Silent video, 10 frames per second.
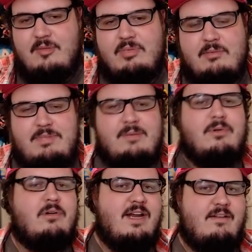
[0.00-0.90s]
but people
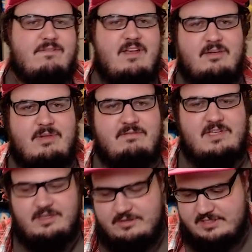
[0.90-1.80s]
are not finding my
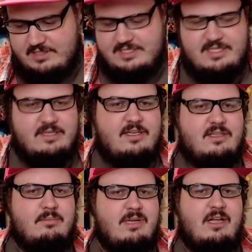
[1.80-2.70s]
videos unless they click
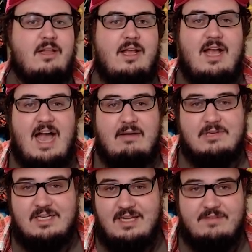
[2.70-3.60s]
the bell. I
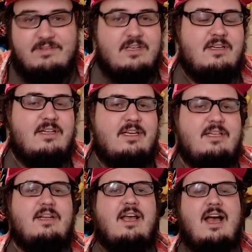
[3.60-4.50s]
would love you to click
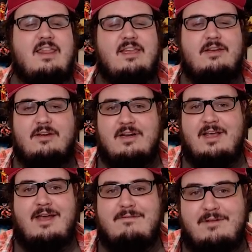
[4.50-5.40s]
it. I think you're gonna
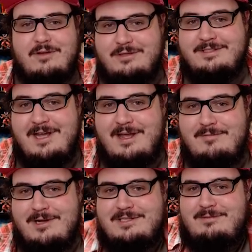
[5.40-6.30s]
have a good time
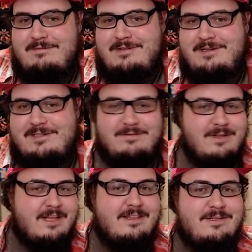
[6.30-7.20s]
watching my videos if you
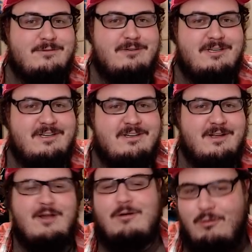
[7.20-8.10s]
like this one
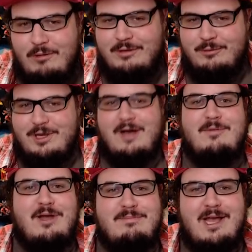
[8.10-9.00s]
well, you come
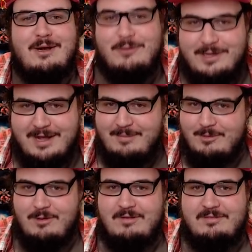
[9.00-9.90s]
on back. We got
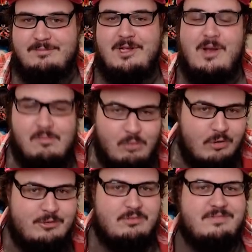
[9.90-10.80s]
more of them. More
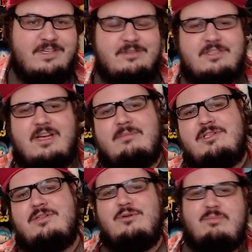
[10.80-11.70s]
cool videos coming
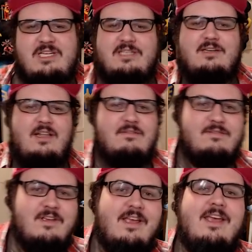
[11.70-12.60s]
soon. Peace and love
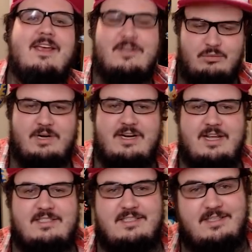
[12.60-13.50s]
in
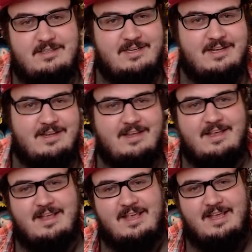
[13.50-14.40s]
2019.
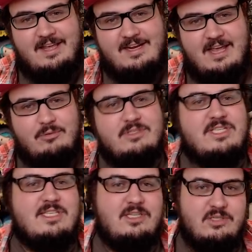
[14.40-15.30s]
And I will
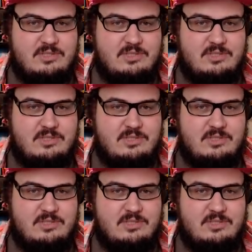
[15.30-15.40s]
see you